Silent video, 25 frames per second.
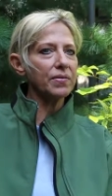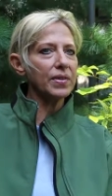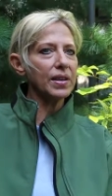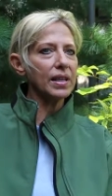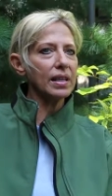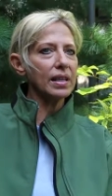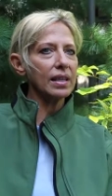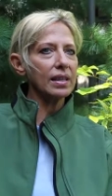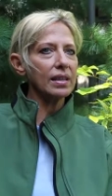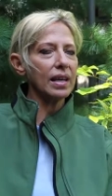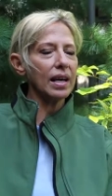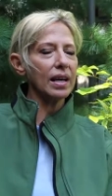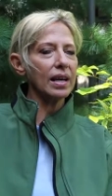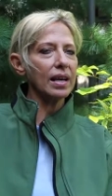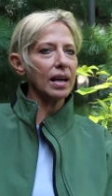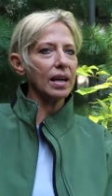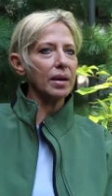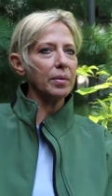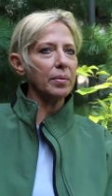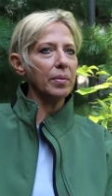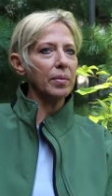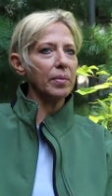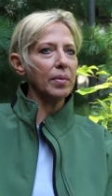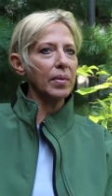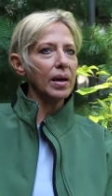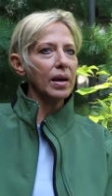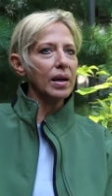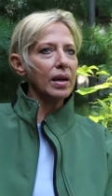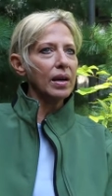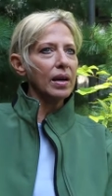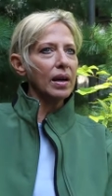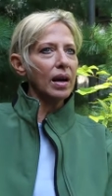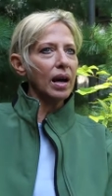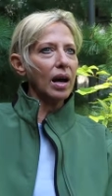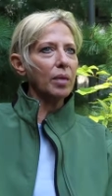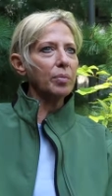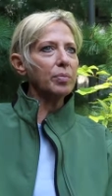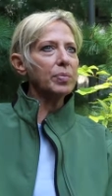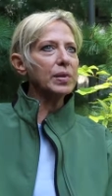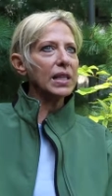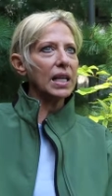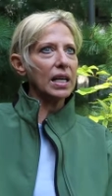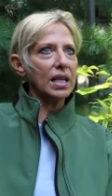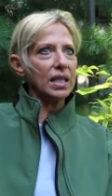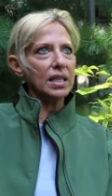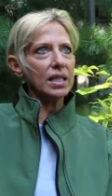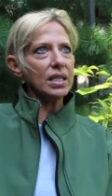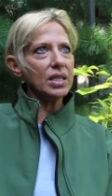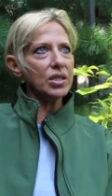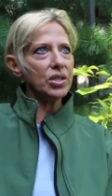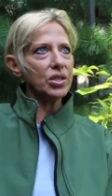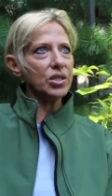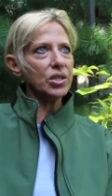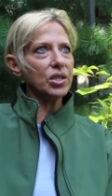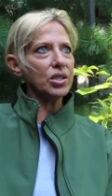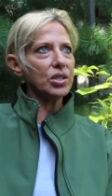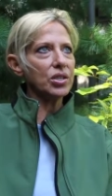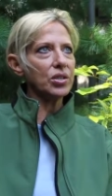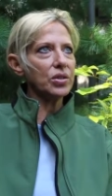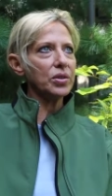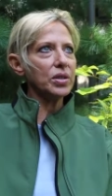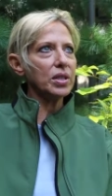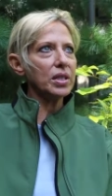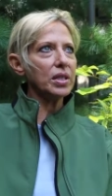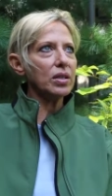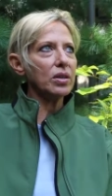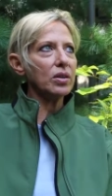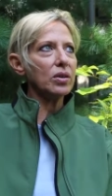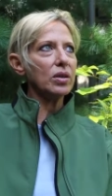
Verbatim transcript: feeling like I'm obliged to do it.